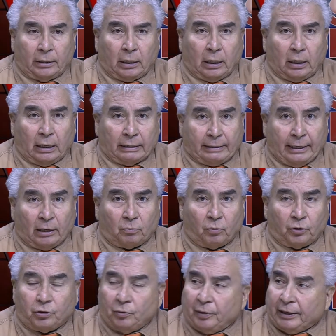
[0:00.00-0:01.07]
uh, again,
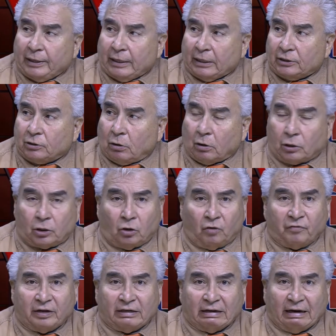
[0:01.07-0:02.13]
we're doing it as our
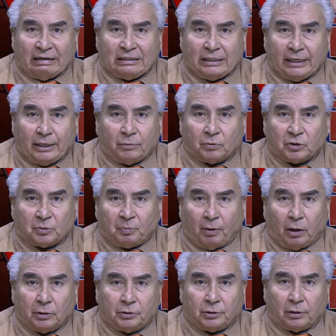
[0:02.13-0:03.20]
COVID 19
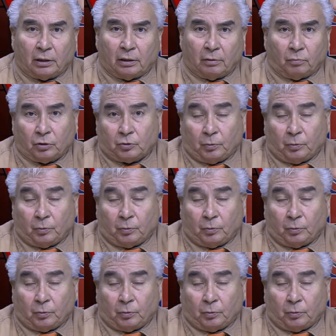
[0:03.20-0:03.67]
response, uh, which